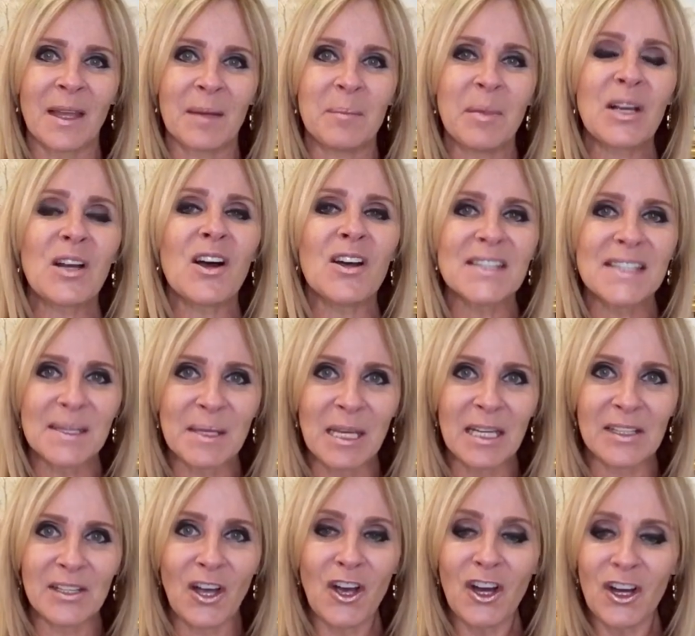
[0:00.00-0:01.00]
Because it
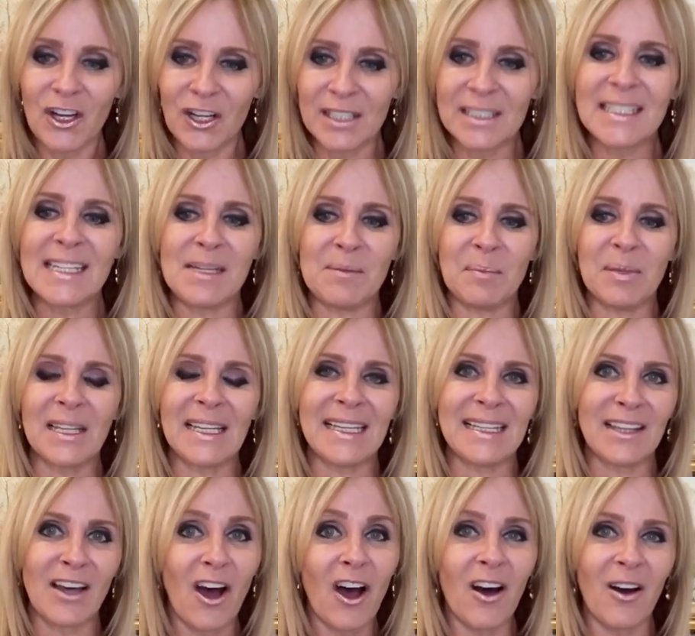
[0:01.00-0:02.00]
can hurt deeply,
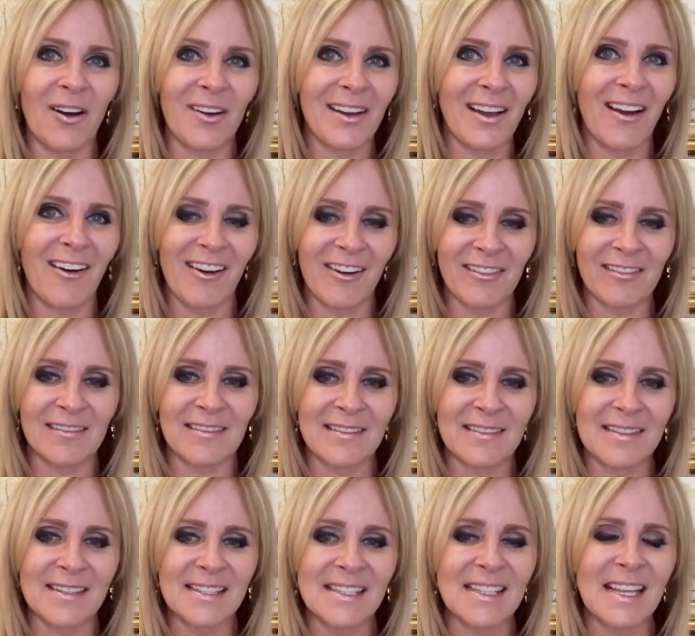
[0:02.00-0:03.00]
the heart
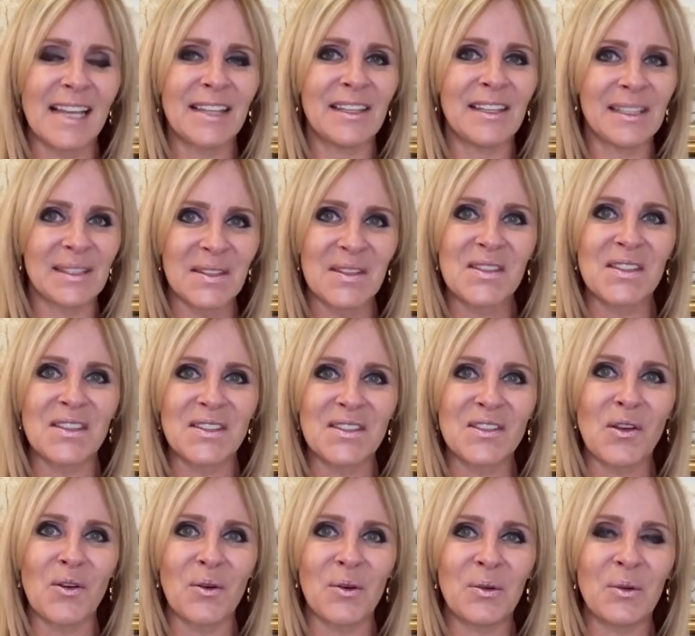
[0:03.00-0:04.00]
hardens. I think this is
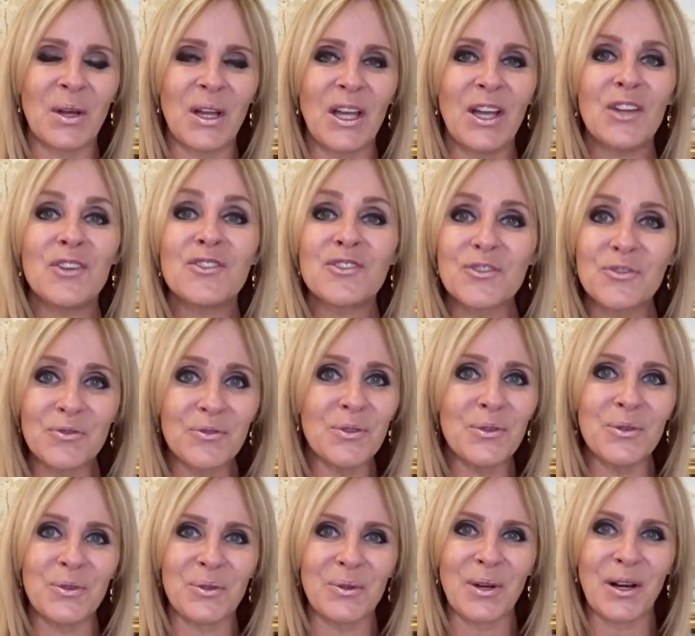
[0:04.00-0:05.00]
so
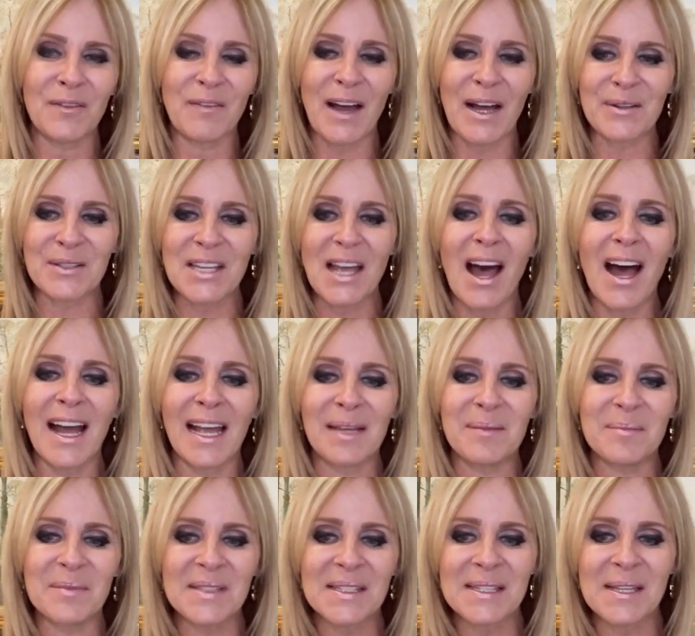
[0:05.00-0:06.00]
true of our
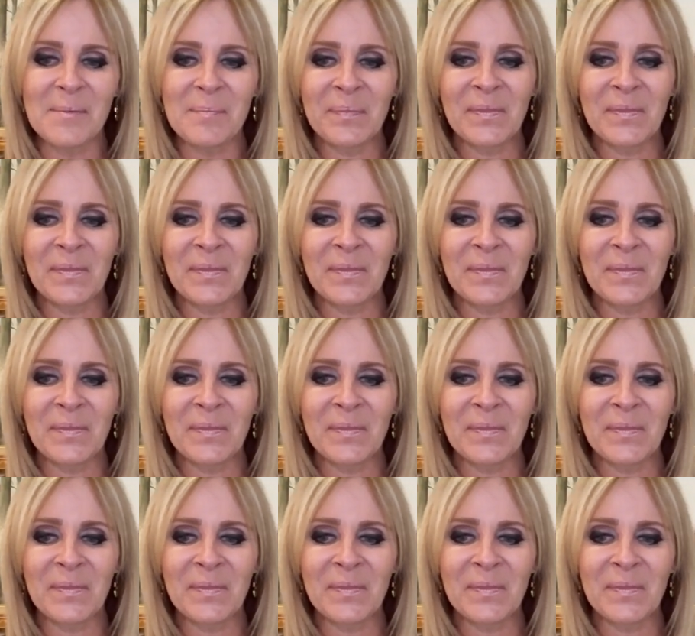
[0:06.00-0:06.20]
times.